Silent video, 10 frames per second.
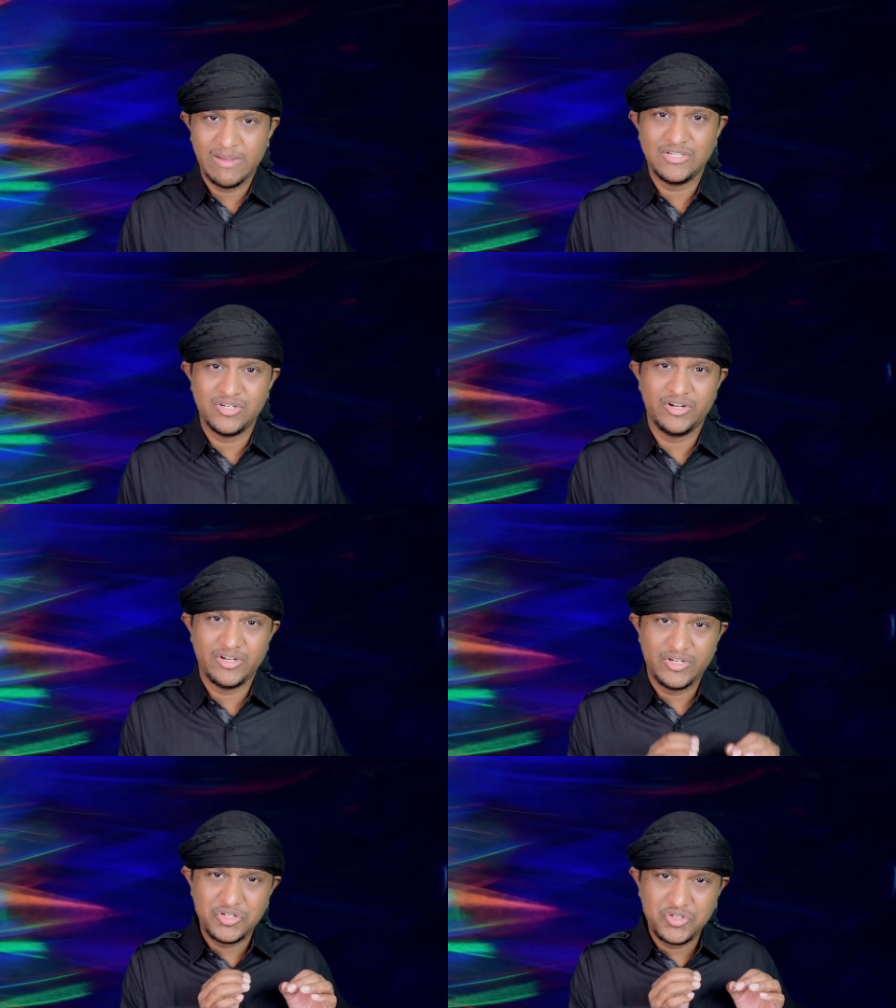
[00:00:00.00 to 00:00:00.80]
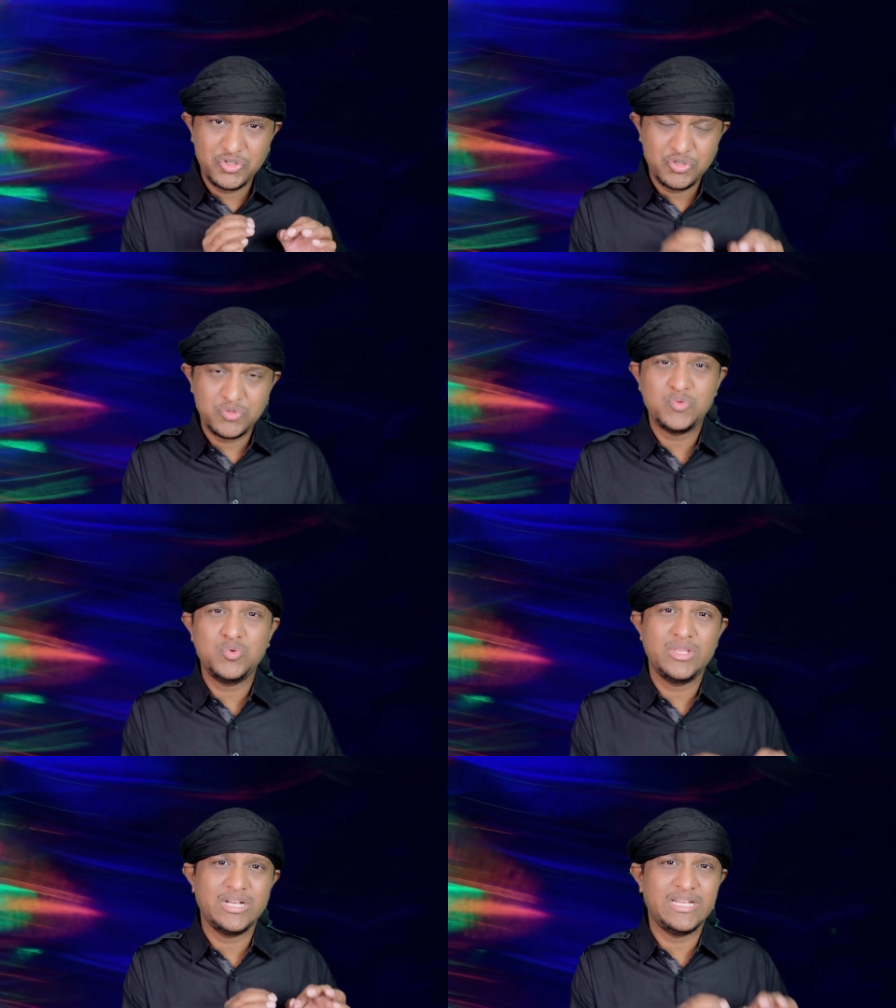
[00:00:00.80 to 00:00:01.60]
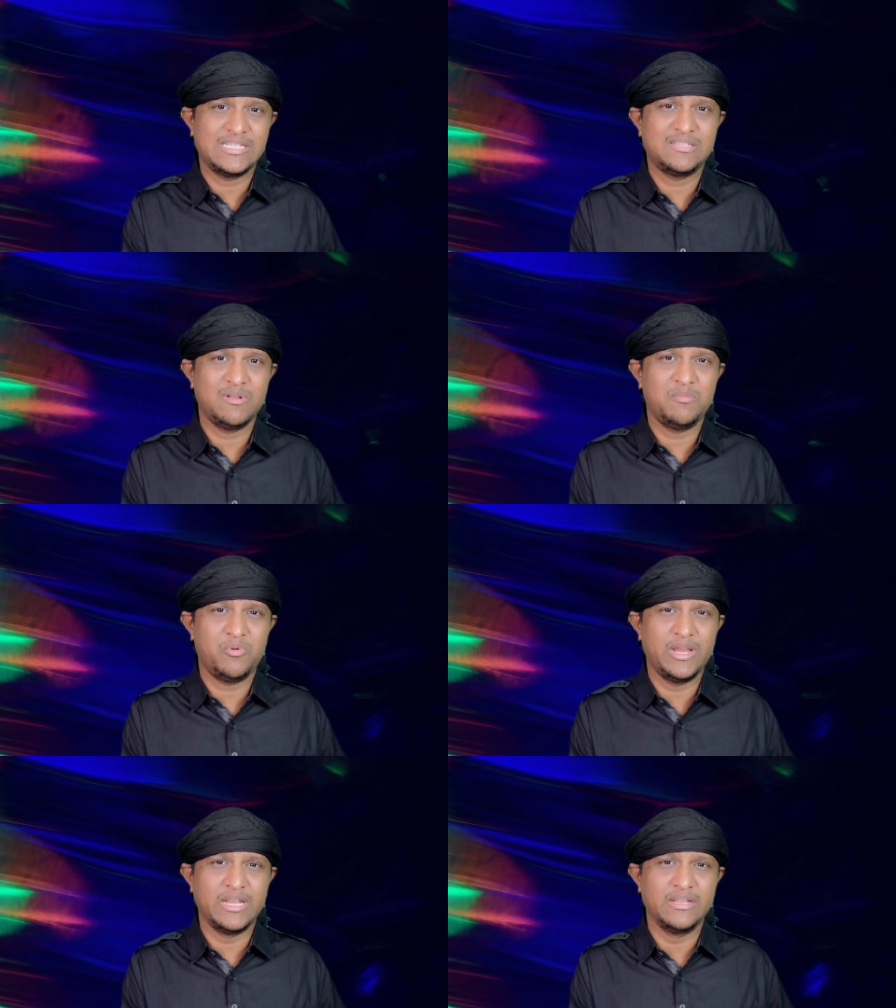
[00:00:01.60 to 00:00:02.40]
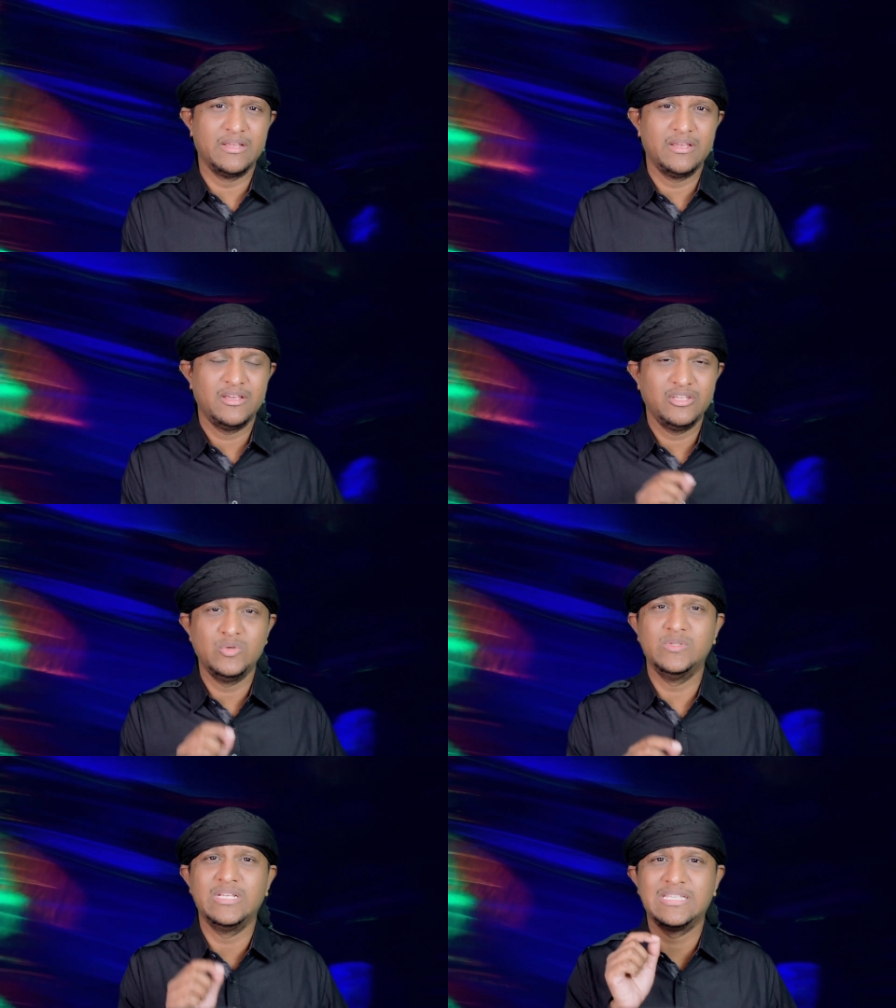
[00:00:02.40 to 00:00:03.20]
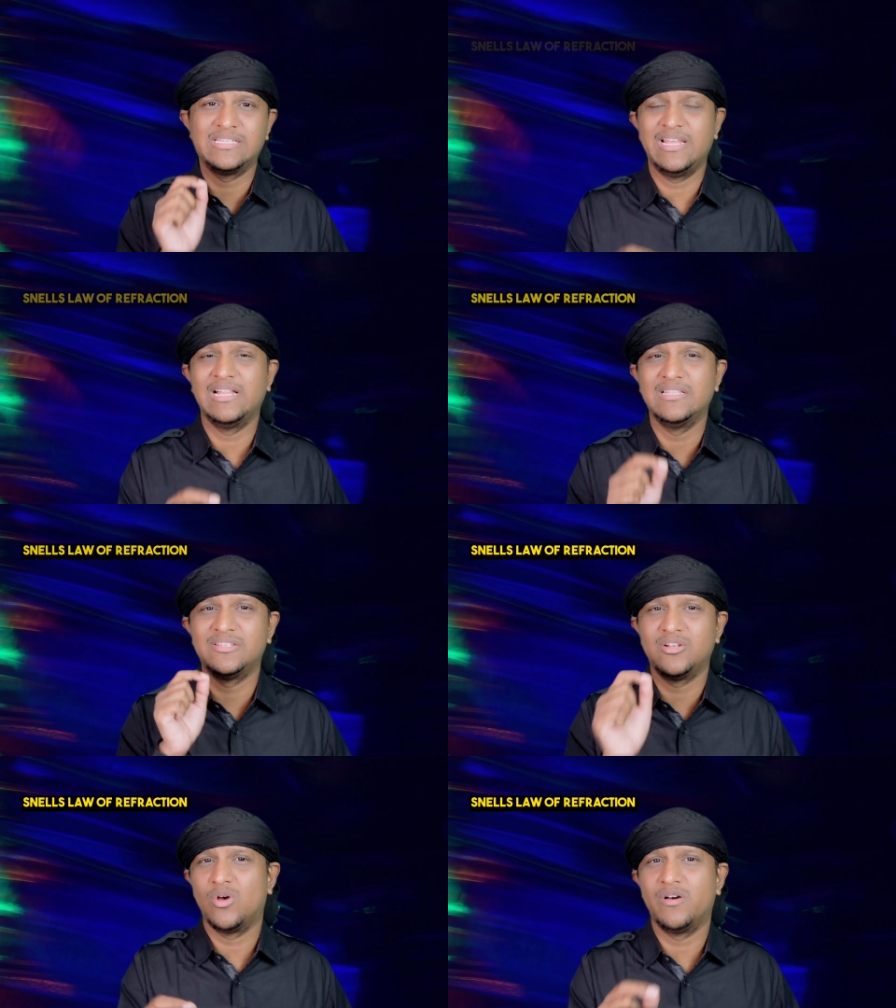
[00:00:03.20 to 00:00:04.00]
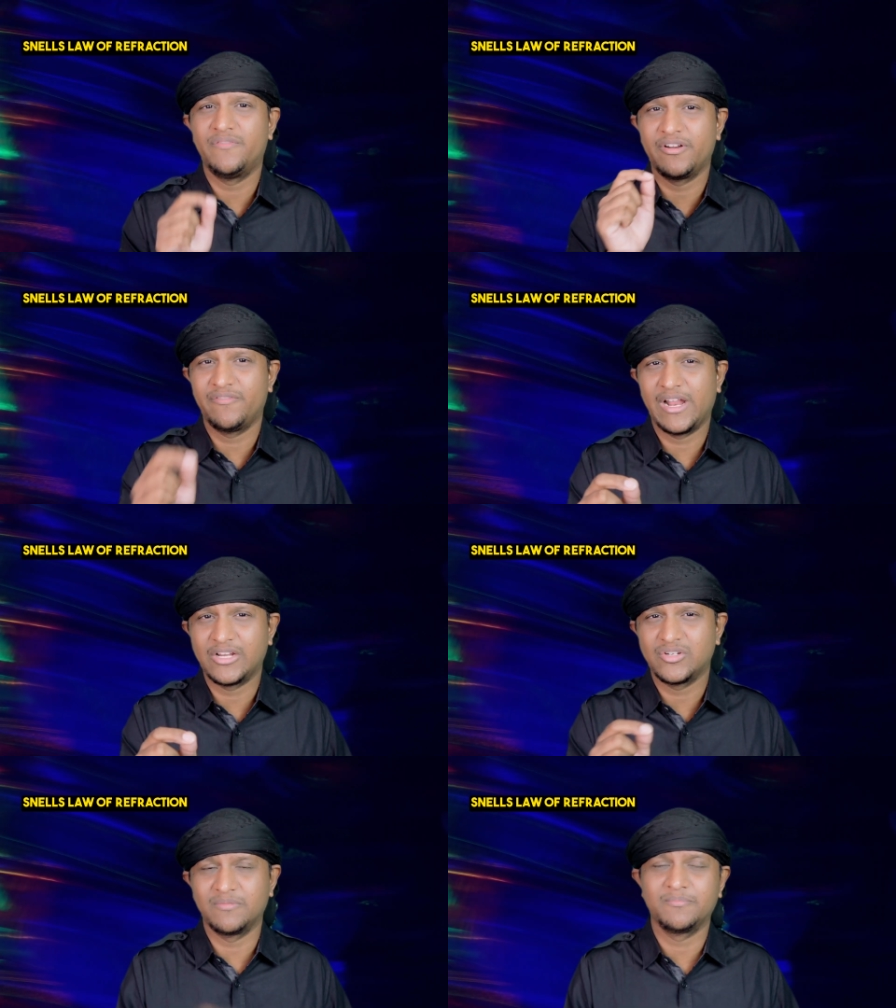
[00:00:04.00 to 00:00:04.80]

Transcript: measured to the decimal point using Snell's law of refraction.